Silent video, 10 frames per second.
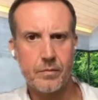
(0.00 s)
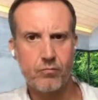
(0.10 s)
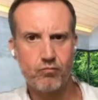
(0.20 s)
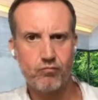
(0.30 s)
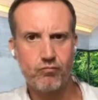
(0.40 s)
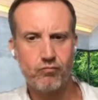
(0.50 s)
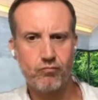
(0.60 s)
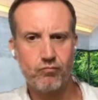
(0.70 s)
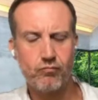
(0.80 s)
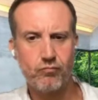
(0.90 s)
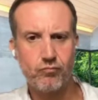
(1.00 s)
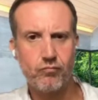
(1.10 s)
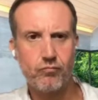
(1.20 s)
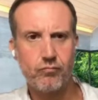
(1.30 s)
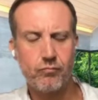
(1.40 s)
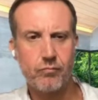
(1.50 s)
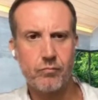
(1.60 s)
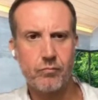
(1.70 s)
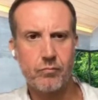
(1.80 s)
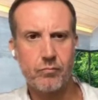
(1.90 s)

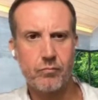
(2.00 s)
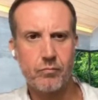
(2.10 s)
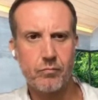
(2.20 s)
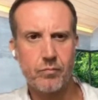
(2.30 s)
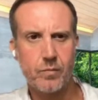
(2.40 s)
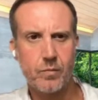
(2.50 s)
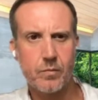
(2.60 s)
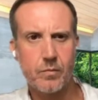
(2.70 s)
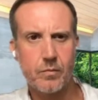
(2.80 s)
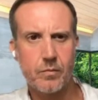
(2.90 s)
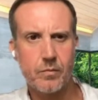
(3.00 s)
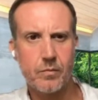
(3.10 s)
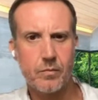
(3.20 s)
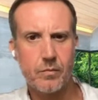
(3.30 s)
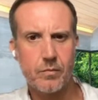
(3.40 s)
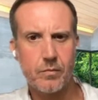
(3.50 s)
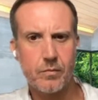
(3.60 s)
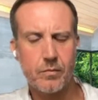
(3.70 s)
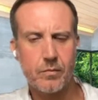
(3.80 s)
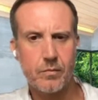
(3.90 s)

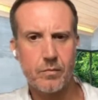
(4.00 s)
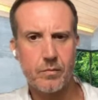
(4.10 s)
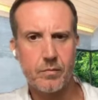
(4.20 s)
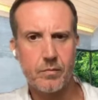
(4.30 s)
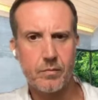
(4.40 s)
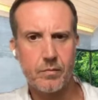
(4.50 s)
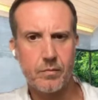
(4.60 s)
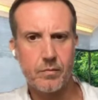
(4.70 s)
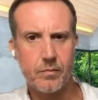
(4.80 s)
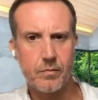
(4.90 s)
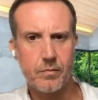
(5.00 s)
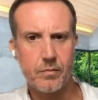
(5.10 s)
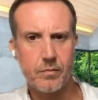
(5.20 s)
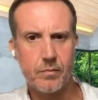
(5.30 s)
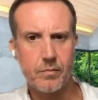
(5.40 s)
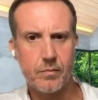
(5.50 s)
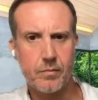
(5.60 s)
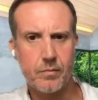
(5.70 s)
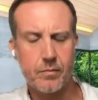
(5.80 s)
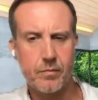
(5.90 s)

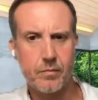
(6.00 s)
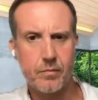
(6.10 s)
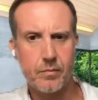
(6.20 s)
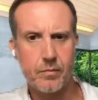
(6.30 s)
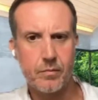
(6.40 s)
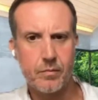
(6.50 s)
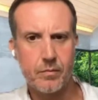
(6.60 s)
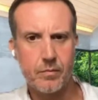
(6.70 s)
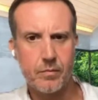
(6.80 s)
The person shown says nothing.